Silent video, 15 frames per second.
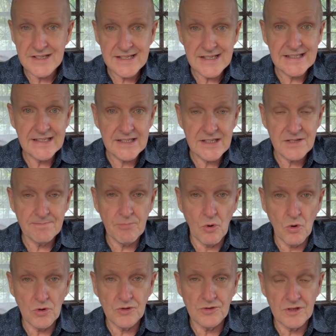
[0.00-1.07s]
see his
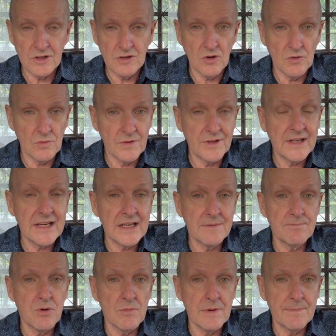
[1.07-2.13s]
portrait along with King
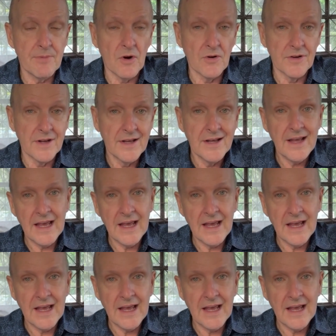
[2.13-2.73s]
Bhumibol,